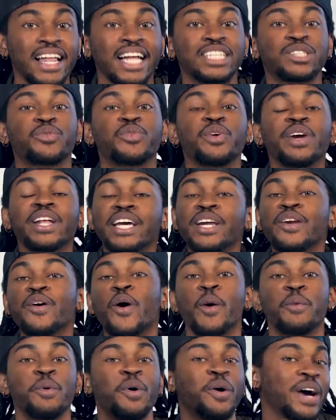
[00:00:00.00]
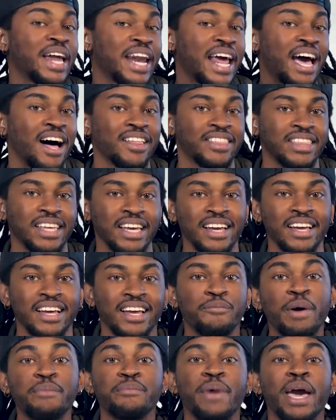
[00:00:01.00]
That's really normal and healthy.
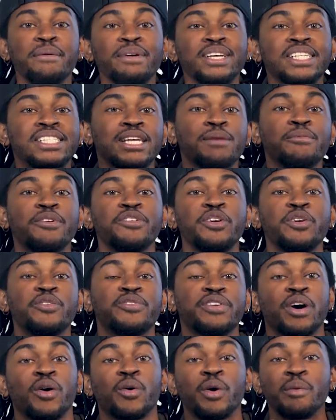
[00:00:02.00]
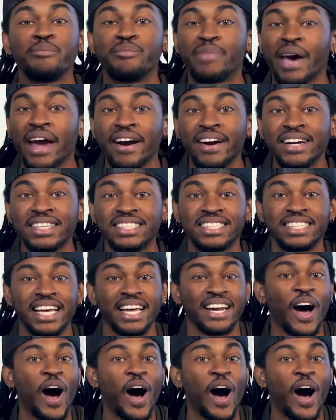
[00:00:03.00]
But maybe some of you feel embarrassed and